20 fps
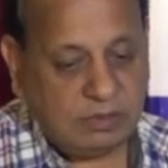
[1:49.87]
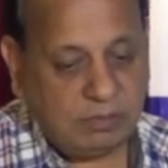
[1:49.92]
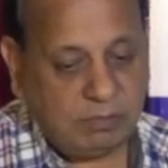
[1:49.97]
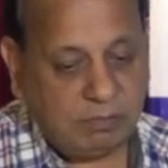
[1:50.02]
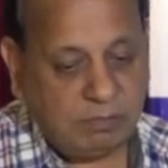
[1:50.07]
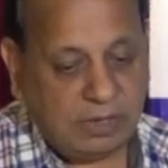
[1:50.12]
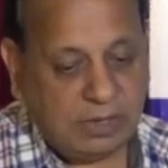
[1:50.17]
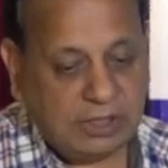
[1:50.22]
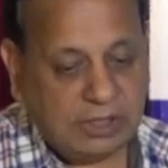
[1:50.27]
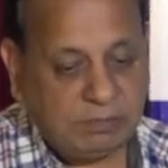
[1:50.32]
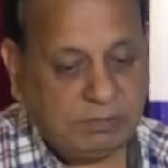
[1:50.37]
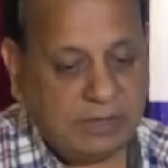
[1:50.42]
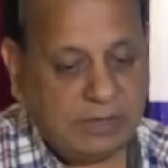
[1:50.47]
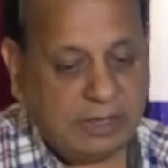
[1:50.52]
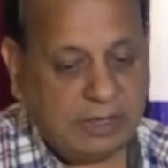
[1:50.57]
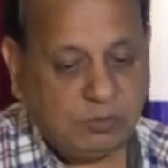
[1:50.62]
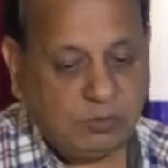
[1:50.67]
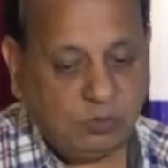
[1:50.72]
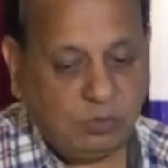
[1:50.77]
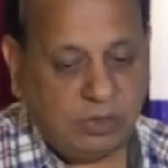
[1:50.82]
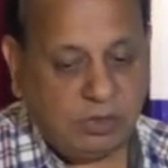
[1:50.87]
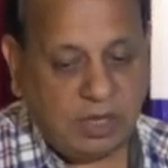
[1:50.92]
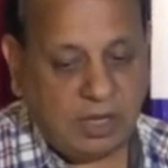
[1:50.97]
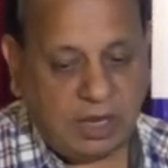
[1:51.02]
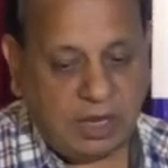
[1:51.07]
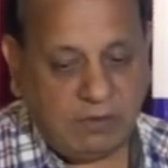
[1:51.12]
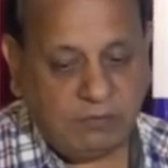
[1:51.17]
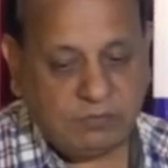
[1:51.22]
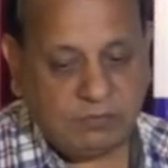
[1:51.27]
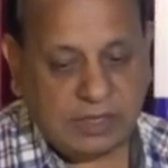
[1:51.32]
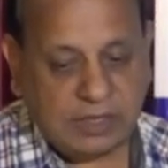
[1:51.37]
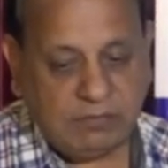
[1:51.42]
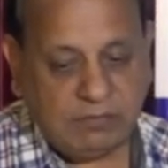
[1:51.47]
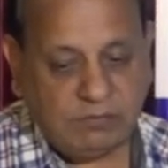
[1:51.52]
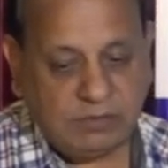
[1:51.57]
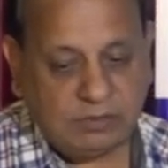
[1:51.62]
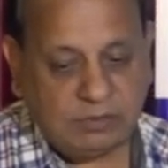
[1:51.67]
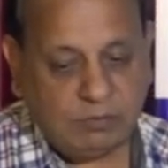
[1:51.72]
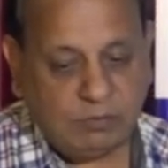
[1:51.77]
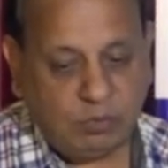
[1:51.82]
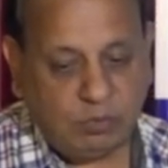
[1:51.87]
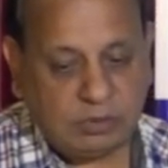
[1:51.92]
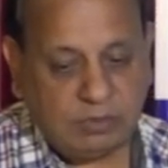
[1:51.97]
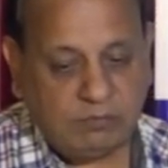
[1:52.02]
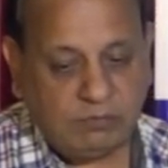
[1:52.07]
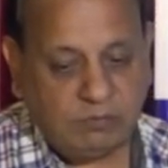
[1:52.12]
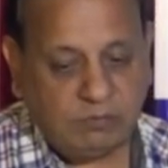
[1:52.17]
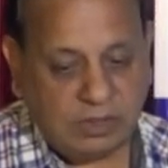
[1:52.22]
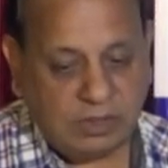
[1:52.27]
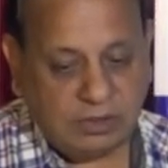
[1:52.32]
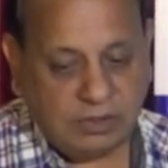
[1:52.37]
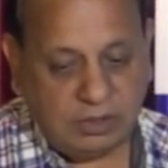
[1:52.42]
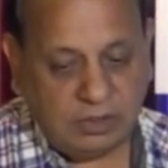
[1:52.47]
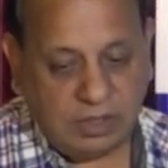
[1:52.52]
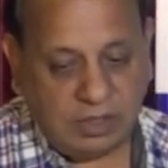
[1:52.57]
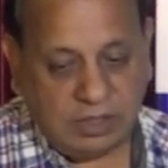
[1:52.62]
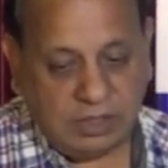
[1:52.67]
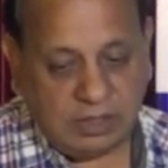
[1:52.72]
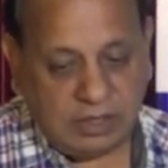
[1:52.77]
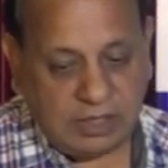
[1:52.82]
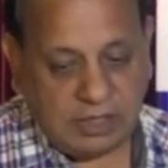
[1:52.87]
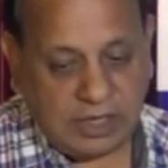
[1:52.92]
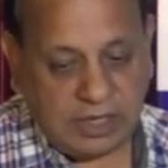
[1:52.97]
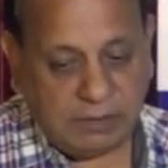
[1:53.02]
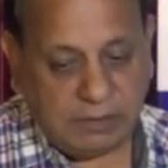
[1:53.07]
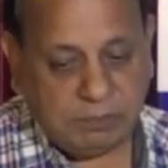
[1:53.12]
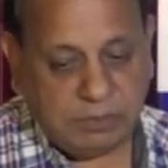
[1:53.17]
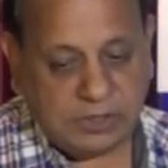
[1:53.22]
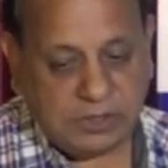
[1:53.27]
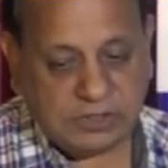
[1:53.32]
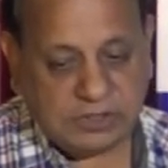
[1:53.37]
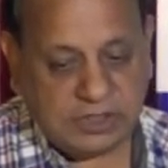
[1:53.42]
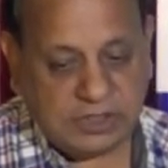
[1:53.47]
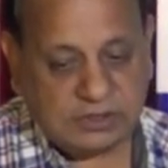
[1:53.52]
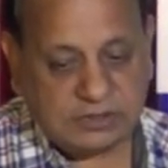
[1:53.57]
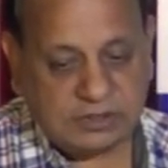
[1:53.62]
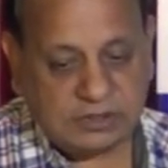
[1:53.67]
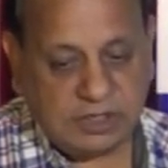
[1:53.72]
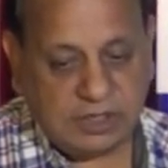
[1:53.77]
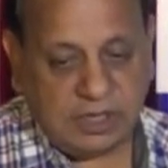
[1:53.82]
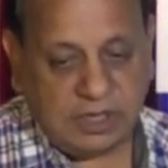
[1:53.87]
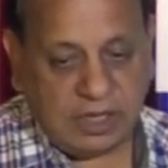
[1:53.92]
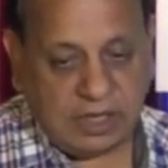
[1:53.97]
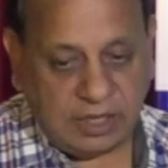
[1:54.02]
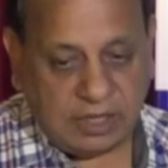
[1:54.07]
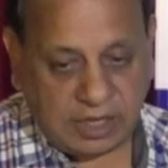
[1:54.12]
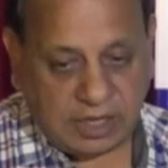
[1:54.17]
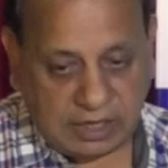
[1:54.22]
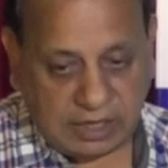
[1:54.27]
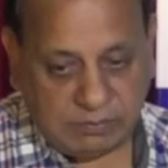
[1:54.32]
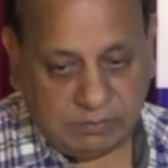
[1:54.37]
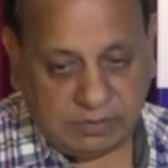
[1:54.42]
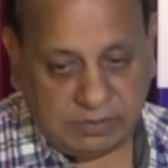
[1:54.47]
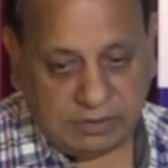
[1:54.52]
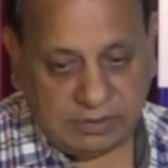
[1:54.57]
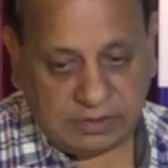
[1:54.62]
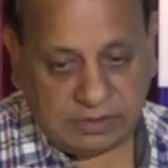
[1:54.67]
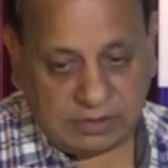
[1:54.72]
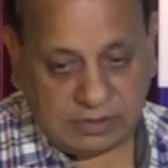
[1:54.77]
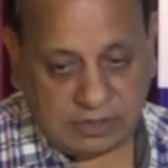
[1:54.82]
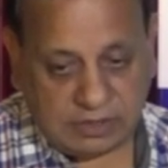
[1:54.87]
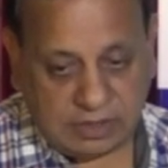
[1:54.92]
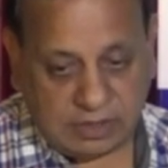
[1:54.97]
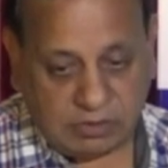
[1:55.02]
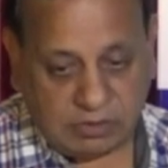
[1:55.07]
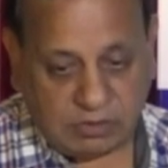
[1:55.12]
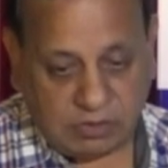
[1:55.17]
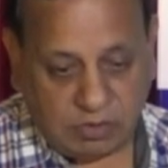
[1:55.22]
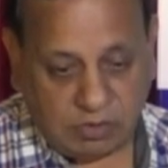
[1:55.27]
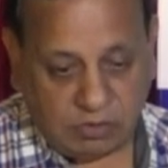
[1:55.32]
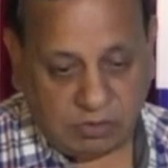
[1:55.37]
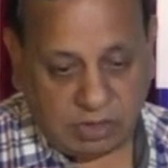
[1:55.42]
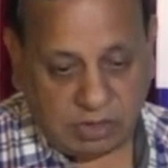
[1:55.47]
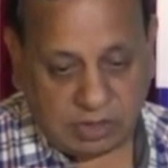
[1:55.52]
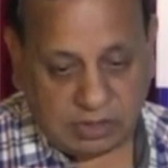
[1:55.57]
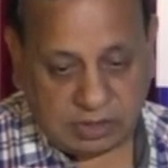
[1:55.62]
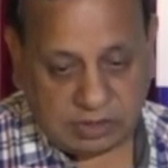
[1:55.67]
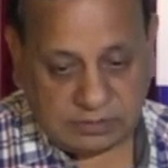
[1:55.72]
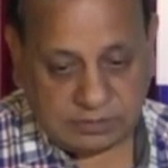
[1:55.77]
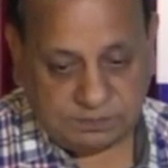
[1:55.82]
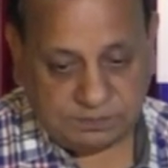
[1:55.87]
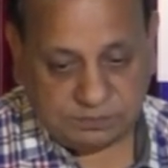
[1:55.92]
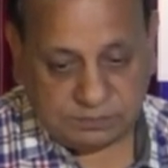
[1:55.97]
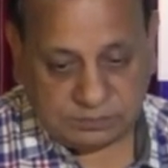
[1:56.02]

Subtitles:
multiplied 2.5 times, with more than 1 lakh patients have been on a